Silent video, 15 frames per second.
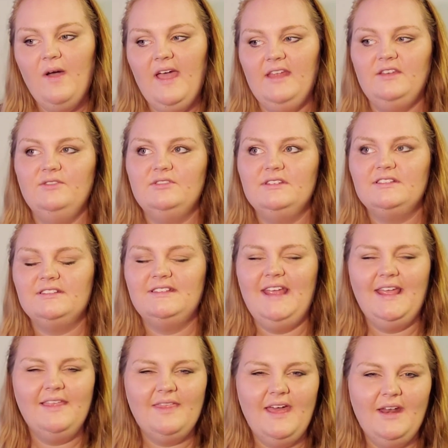and you just
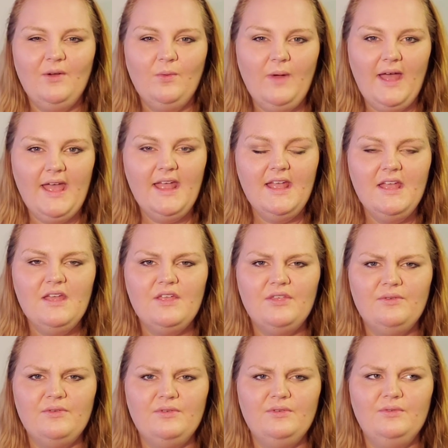take that away
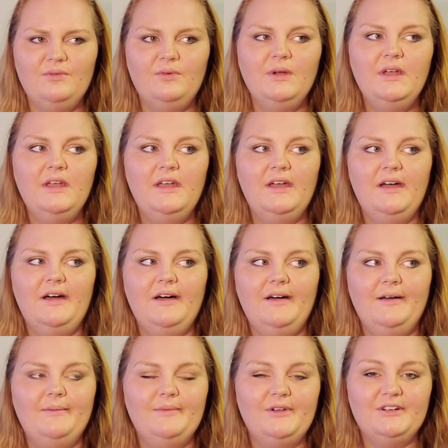through
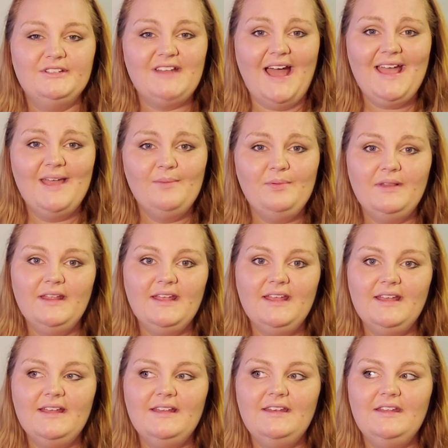your diet
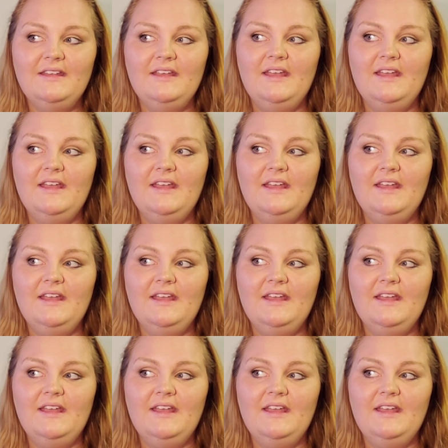plan